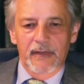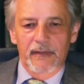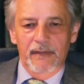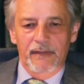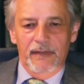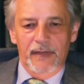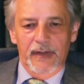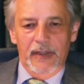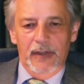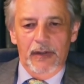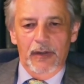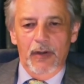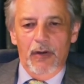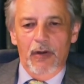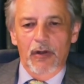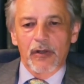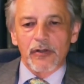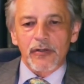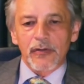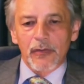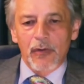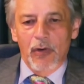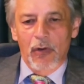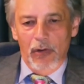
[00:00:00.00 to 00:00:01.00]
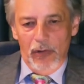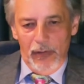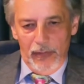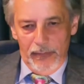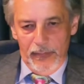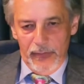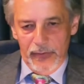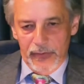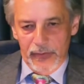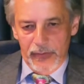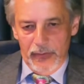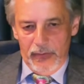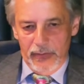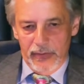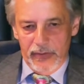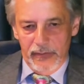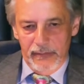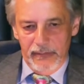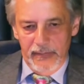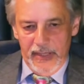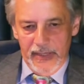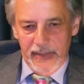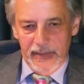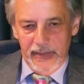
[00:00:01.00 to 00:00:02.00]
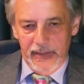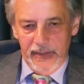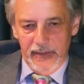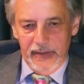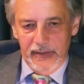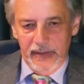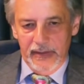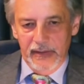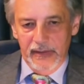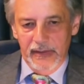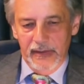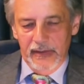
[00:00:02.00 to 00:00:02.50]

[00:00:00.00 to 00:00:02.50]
feel almost automatic.